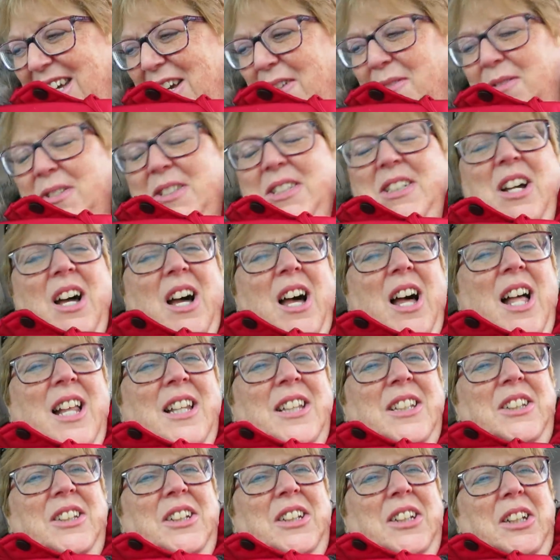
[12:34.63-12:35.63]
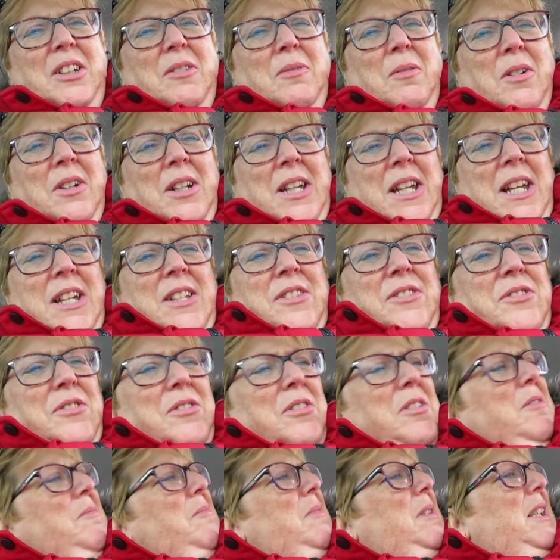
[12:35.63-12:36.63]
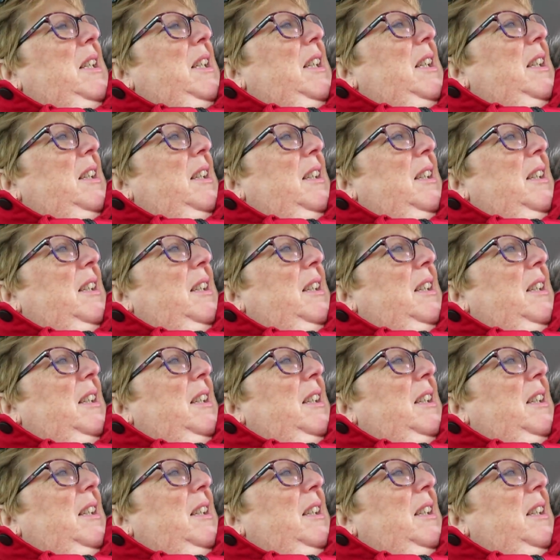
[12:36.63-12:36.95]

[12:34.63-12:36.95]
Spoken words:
I was calling you. You weren't answering me.